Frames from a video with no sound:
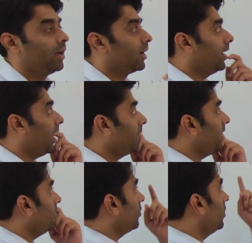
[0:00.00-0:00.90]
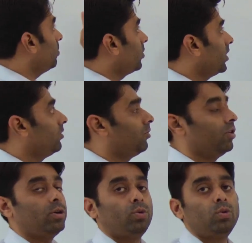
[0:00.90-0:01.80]
Gravitational
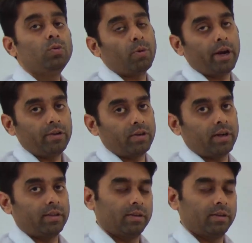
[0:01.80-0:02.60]
potential, 2 points are there.